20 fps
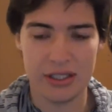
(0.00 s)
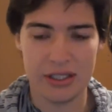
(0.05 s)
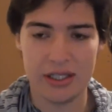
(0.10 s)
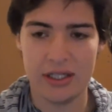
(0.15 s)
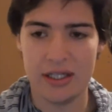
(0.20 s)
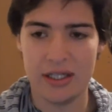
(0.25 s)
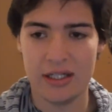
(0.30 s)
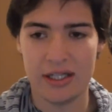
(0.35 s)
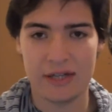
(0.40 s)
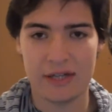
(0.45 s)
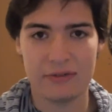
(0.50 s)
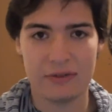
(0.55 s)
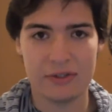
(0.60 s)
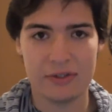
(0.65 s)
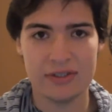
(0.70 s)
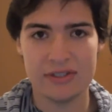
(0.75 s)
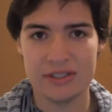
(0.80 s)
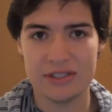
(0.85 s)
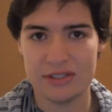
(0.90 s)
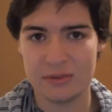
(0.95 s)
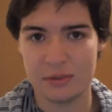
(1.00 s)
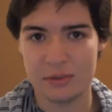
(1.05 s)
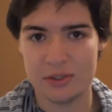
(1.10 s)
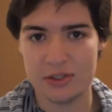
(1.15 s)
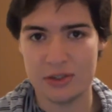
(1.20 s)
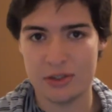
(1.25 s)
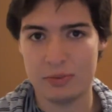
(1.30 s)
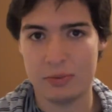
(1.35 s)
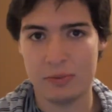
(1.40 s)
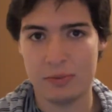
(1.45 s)
Like for instance, when
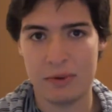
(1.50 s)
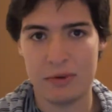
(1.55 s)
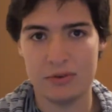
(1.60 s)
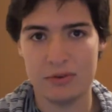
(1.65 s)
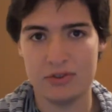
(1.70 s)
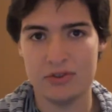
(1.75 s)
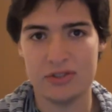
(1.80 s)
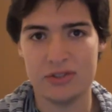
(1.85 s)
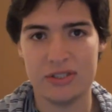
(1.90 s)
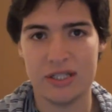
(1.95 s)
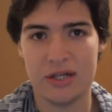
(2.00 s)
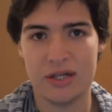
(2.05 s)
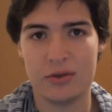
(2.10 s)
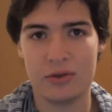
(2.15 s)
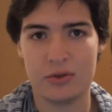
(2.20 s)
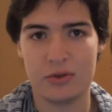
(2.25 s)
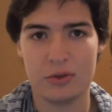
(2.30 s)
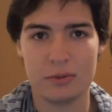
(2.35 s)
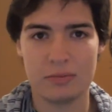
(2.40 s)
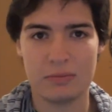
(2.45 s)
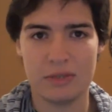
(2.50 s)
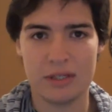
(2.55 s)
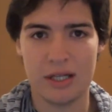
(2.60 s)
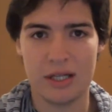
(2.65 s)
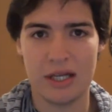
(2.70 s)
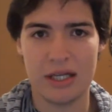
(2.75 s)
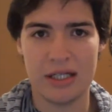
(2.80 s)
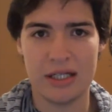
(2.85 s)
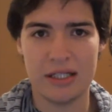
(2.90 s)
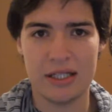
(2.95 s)
Superman was using that whole
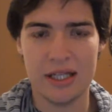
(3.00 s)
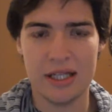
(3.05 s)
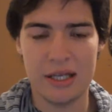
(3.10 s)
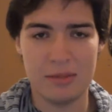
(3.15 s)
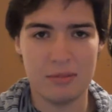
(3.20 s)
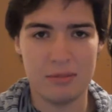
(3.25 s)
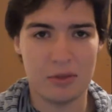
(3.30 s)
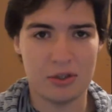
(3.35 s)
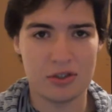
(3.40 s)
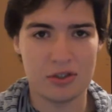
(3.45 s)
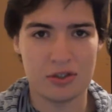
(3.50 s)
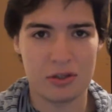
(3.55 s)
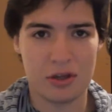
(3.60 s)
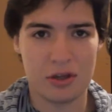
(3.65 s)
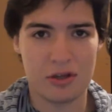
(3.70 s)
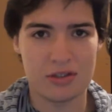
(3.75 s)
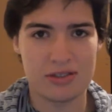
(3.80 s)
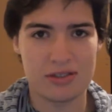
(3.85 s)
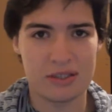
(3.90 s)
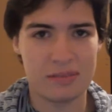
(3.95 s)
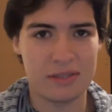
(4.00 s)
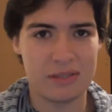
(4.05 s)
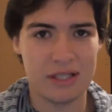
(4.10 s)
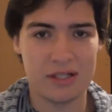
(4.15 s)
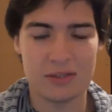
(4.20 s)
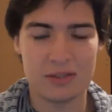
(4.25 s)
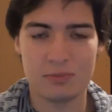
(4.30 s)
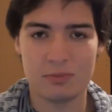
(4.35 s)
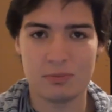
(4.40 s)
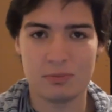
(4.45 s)
kryptonite martial arts, I mean,
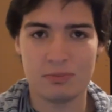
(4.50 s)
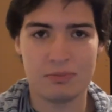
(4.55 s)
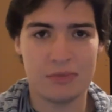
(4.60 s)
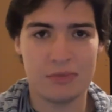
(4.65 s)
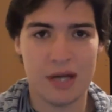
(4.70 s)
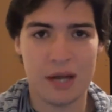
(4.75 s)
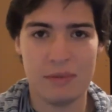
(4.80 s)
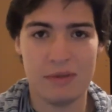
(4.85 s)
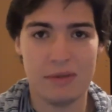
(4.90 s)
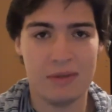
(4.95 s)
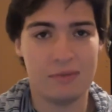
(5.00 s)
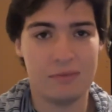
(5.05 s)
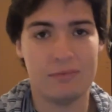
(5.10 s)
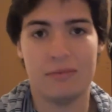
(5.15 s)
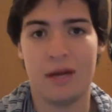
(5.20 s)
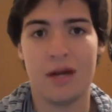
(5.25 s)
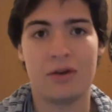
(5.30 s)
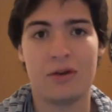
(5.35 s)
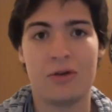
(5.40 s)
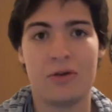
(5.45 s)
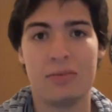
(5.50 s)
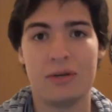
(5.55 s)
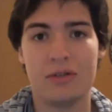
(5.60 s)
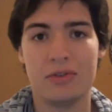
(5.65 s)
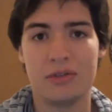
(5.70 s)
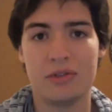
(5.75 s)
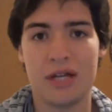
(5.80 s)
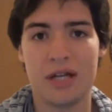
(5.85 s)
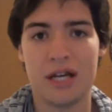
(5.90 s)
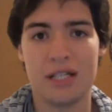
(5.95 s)
I don't know about you
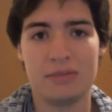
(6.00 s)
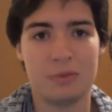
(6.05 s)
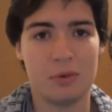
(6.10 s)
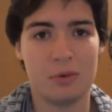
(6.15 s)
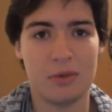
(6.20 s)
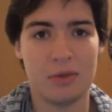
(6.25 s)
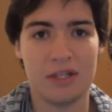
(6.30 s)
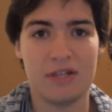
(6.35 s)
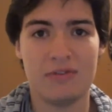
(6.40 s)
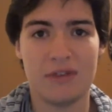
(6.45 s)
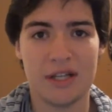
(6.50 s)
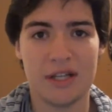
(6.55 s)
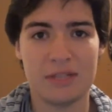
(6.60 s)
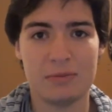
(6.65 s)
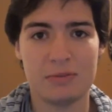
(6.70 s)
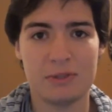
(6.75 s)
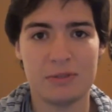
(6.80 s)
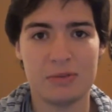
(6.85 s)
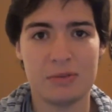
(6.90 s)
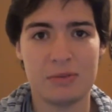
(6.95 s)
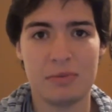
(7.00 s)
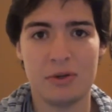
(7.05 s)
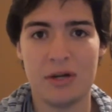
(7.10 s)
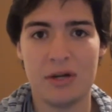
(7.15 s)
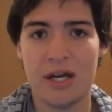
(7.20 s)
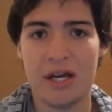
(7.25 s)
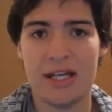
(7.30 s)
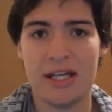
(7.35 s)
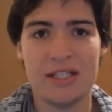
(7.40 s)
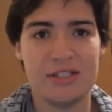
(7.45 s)
guys, but when he fights most people,
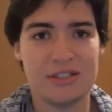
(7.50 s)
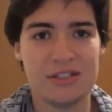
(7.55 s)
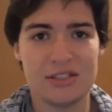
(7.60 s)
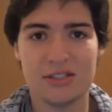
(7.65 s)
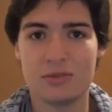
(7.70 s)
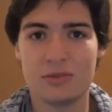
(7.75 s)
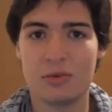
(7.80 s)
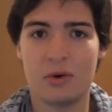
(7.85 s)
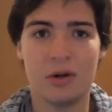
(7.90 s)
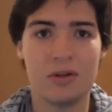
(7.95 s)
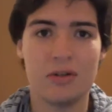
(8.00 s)
he's just throwing